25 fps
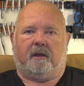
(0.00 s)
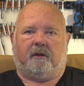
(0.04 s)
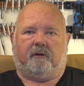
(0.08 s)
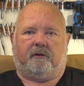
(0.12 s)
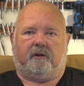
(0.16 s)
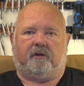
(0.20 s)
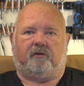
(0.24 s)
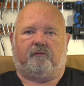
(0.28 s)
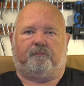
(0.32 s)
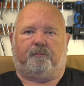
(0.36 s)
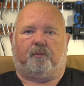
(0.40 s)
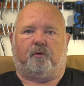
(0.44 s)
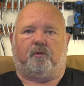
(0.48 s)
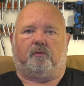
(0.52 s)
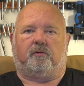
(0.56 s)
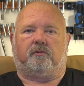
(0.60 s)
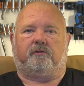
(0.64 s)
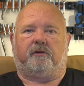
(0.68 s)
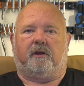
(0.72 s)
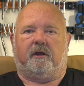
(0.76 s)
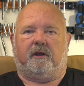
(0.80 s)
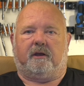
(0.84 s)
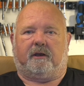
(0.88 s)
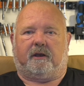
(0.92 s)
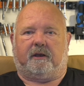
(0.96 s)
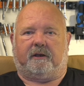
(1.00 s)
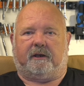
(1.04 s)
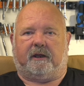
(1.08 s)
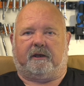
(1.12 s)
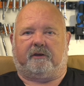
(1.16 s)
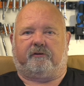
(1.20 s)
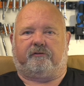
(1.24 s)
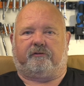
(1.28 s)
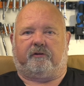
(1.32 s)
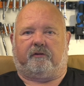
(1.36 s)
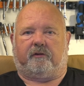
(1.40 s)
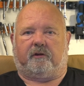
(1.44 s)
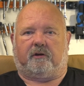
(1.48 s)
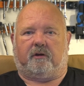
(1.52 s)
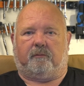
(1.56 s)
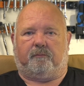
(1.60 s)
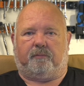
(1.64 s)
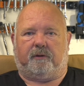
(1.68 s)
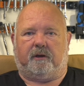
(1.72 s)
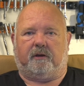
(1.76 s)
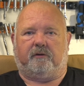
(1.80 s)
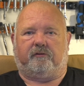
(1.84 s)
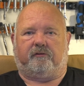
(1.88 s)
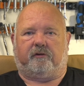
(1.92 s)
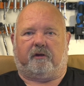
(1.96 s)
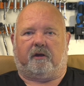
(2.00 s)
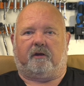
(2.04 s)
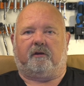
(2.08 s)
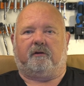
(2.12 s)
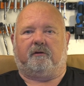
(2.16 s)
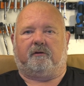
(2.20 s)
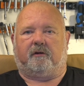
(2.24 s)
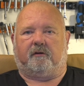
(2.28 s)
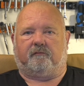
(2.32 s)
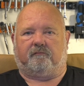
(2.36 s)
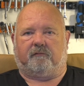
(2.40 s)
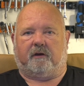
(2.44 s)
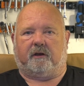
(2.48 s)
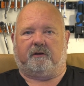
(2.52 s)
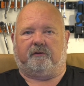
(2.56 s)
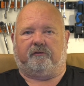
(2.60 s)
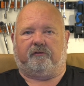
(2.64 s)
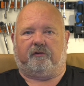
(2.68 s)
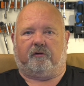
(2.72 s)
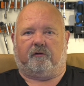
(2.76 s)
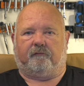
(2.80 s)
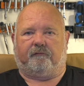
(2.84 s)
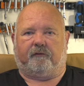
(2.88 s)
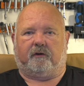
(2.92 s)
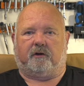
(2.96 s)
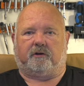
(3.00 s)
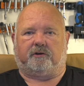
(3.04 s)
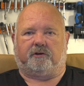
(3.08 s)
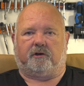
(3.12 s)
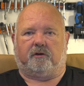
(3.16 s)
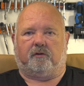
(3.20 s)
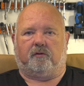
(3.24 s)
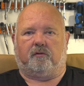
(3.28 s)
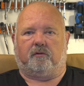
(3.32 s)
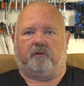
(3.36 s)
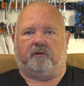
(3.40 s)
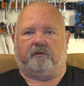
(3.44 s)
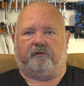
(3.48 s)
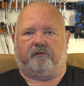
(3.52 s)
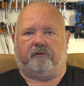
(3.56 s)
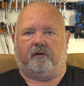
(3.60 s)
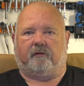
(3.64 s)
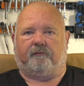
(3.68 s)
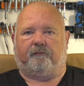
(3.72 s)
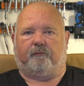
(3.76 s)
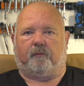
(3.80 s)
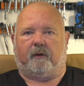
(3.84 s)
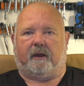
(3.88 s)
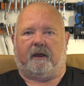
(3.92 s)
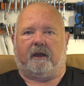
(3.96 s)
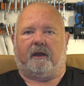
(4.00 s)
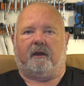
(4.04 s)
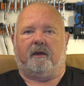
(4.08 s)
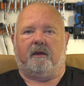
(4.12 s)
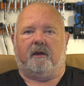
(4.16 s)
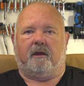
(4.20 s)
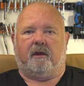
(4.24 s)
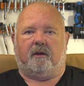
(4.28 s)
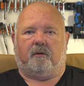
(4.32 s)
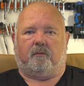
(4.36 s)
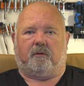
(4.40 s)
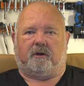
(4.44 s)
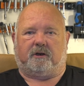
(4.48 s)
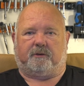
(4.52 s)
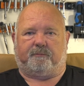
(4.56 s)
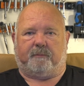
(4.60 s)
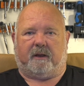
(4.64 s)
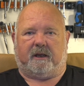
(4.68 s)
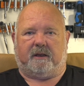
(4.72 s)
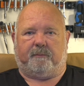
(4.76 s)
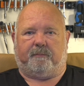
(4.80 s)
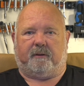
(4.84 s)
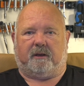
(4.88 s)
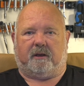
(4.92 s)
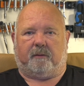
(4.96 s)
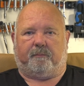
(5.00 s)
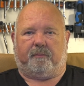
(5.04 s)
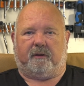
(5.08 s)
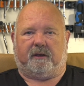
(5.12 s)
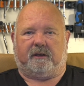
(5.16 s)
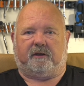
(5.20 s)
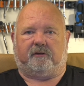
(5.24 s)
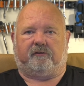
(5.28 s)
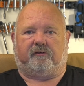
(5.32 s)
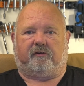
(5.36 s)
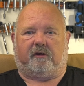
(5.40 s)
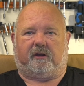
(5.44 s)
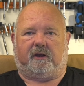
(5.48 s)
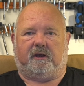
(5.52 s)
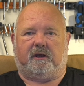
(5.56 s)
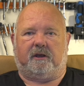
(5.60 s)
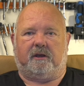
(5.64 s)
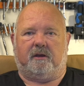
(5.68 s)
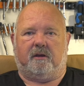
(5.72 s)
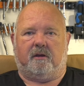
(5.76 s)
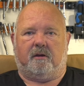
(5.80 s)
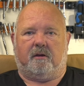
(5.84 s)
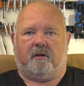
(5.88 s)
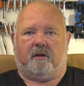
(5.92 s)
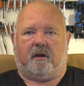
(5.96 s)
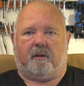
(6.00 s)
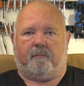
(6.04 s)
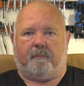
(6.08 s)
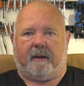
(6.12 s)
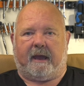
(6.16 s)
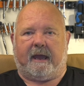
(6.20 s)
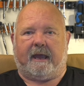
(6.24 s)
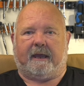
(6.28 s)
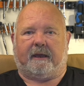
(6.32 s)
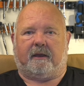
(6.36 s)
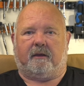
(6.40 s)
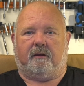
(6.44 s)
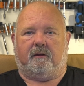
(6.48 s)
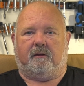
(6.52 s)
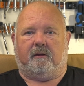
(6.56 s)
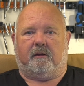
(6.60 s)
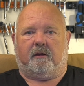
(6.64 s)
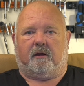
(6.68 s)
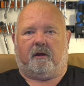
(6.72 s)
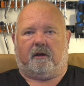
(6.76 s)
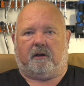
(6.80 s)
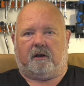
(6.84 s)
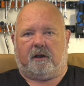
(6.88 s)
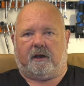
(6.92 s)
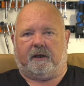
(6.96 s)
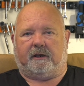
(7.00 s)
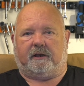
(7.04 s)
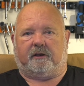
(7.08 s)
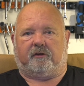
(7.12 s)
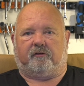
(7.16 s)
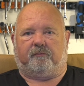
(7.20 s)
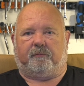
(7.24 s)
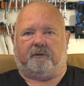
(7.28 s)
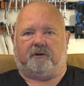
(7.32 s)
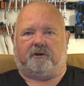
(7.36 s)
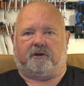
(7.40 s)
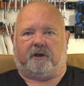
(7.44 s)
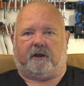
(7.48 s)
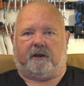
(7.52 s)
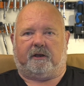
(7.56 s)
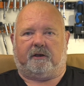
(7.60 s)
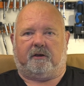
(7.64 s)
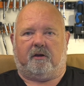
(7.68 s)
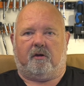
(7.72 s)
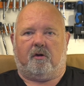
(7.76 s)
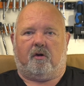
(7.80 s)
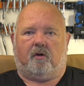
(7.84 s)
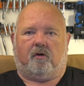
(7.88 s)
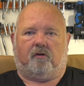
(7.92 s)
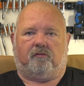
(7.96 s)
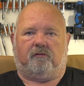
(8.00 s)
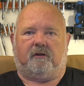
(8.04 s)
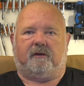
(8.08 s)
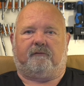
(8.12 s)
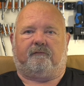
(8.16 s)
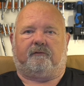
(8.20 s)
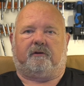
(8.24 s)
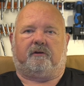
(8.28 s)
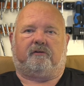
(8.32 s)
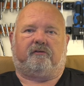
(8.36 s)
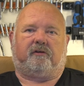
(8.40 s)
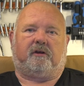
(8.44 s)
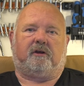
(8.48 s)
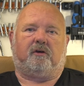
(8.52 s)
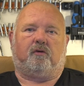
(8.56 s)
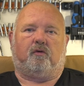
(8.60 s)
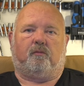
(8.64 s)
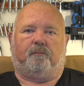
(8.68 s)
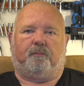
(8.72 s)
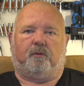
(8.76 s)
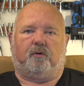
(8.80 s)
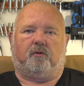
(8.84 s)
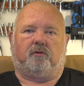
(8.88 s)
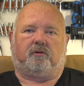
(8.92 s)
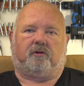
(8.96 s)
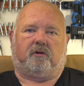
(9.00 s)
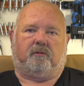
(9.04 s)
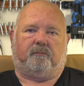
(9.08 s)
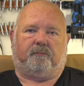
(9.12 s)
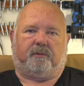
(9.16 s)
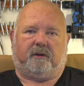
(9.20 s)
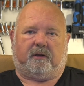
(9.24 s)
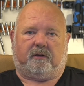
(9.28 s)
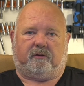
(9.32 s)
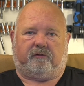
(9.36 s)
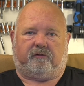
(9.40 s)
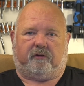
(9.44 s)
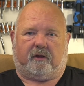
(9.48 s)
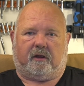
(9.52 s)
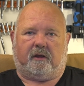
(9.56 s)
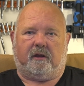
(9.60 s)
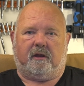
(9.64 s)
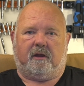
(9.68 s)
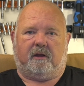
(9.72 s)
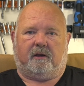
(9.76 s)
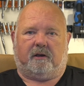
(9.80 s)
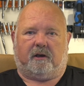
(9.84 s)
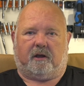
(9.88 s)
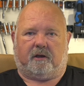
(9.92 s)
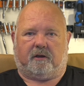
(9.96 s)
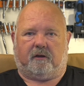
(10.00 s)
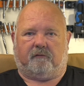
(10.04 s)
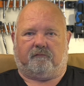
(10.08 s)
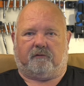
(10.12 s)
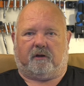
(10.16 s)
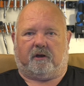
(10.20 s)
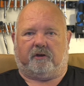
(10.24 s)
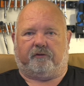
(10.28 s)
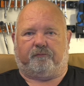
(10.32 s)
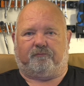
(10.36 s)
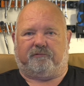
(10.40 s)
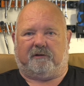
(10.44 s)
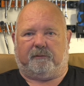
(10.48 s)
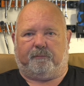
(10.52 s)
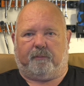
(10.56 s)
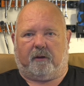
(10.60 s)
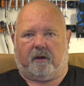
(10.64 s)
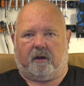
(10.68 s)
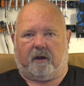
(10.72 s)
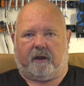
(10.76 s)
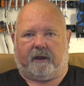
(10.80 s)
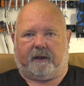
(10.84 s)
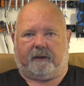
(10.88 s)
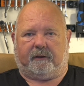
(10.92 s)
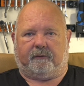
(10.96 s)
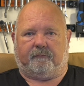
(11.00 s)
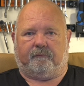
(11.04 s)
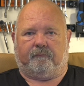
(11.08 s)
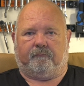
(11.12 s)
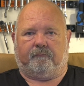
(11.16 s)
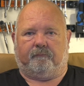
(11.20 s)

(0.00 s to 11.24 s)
This board connects to the computer that runs your virtual organ software, which may be a PC, a Mac, a Linux machine, or even a single board computer like a Raspberry Pi.